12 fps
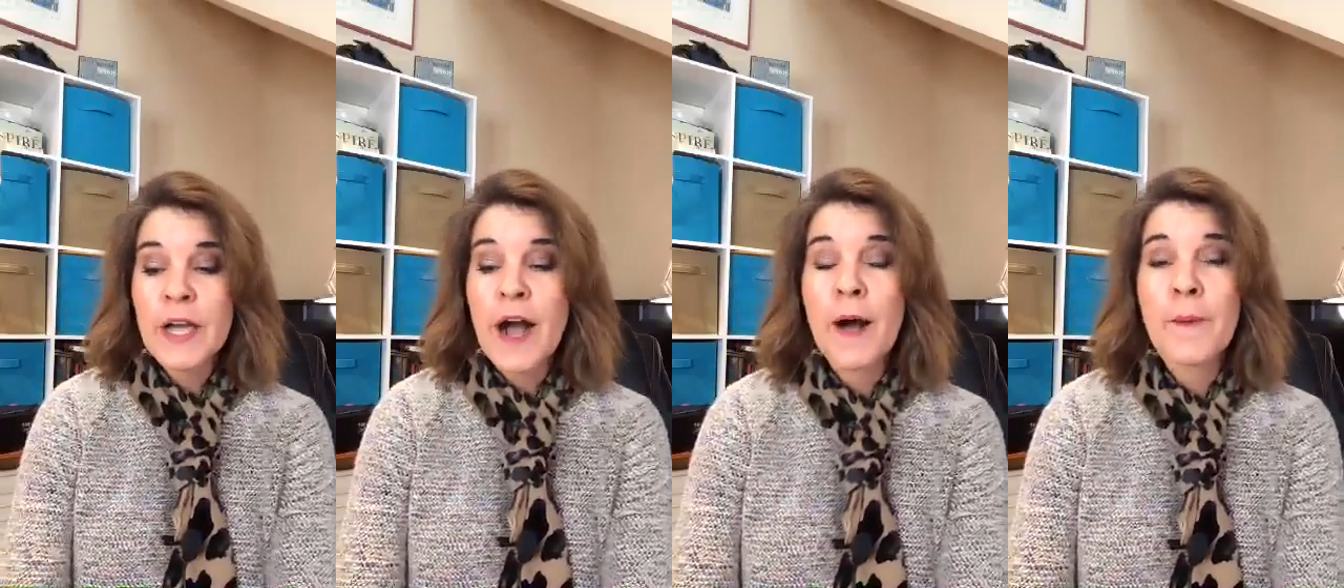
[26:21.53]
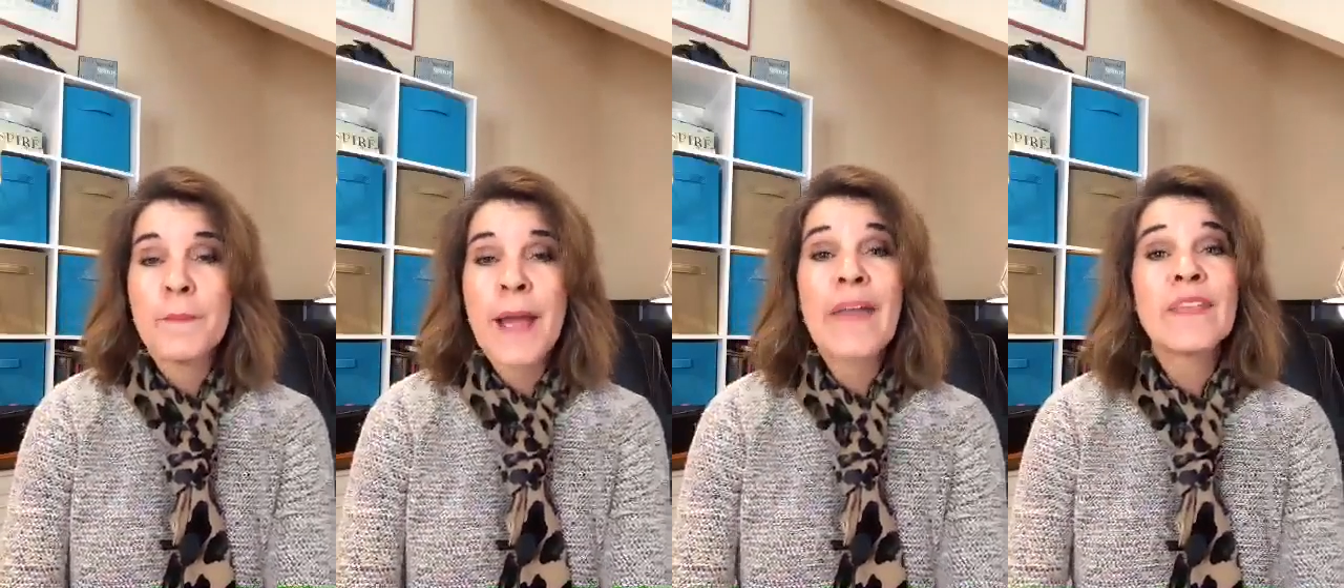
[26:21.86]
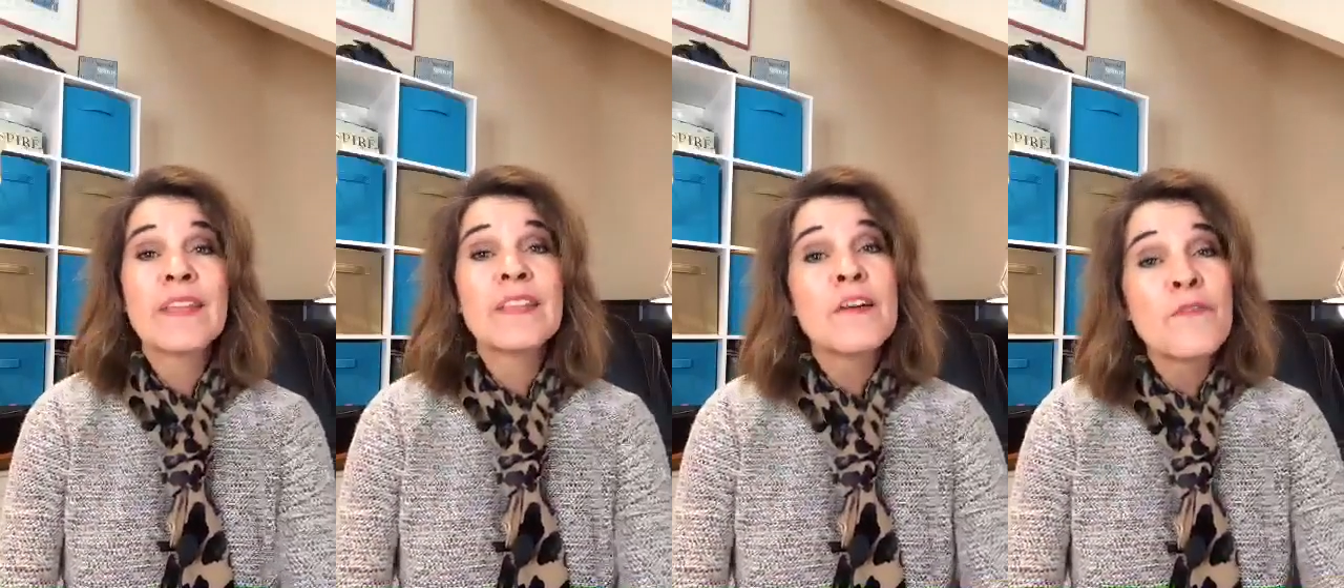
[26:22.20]
And
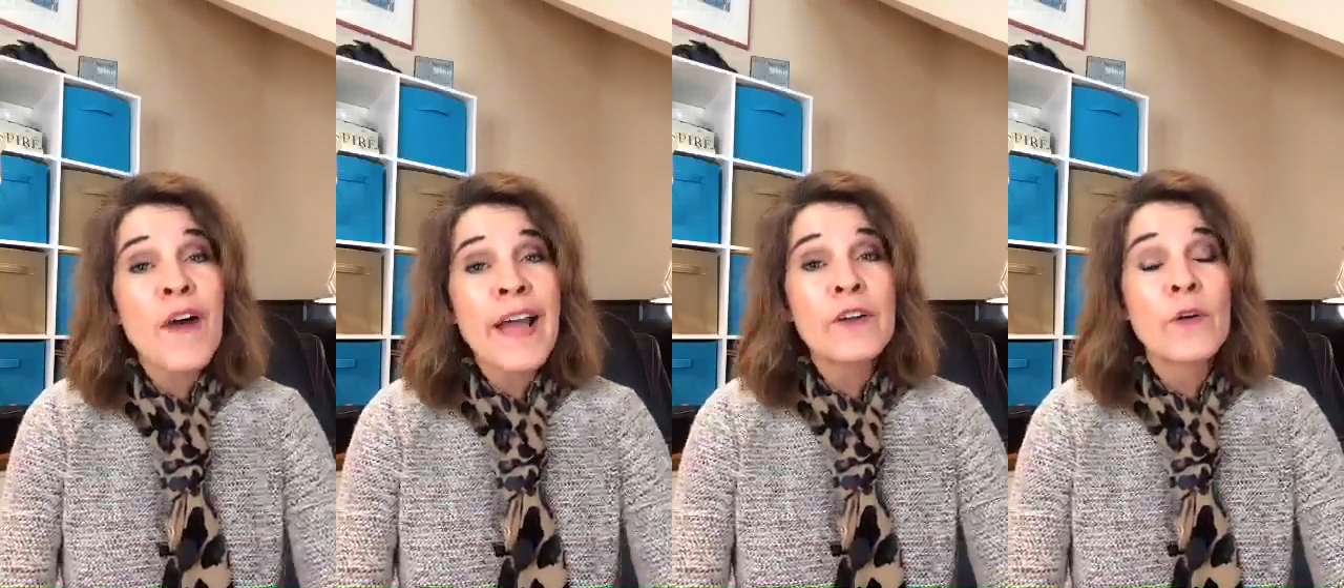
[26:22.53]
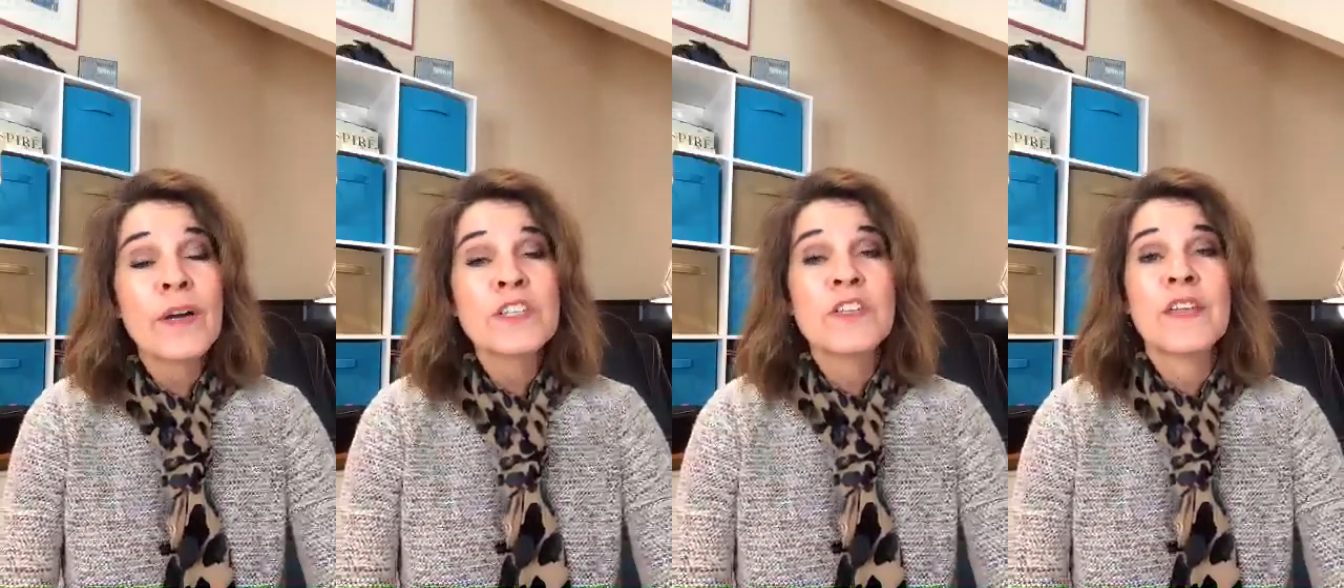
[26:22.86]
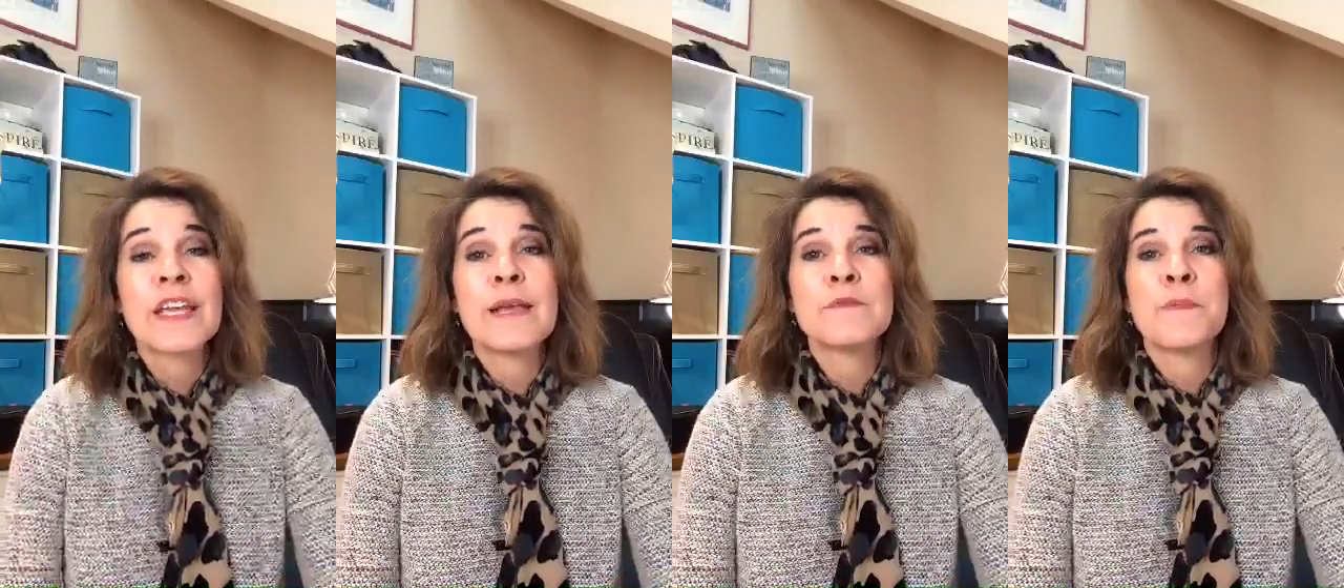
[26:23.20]
then the final question
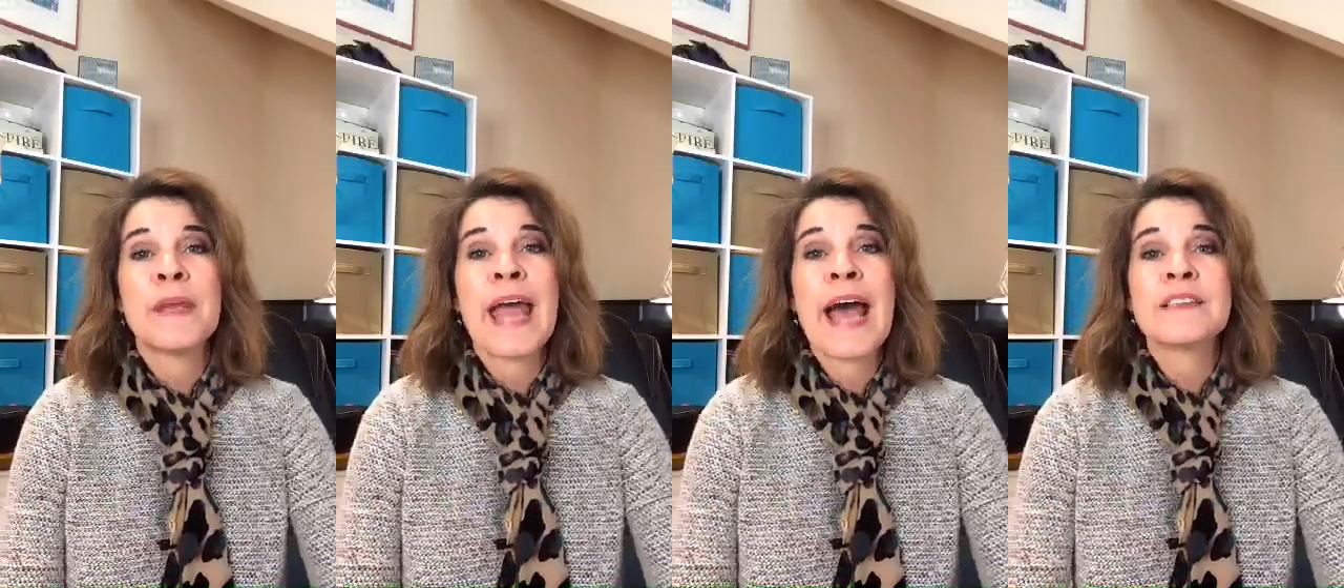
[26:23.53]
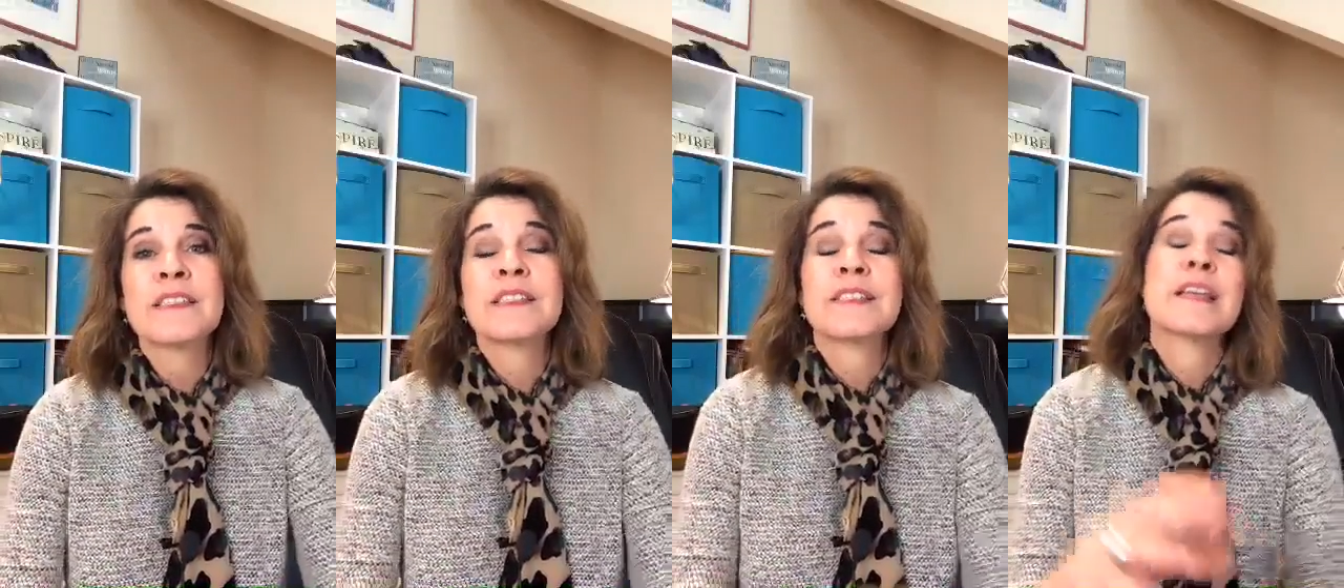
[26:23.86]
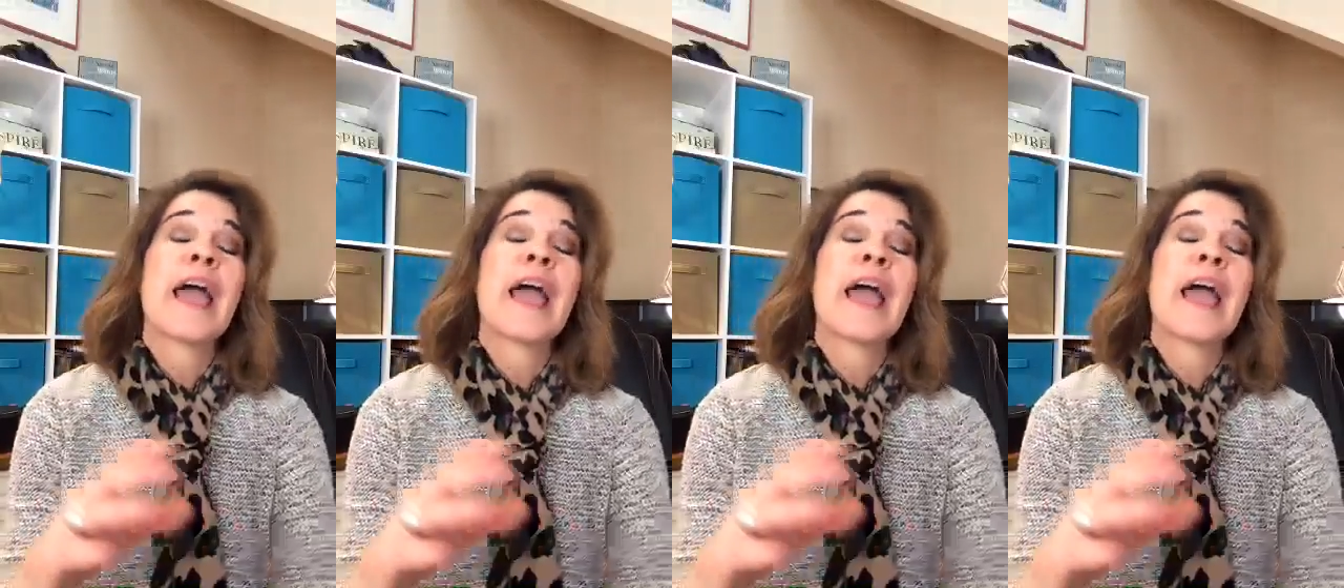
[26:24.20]
that keeps being asked,